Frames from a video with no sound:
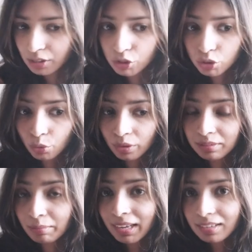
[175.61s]
So
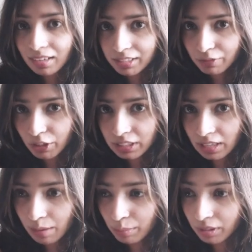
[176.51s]
in my class, for
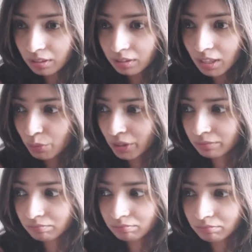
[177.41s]
example, there were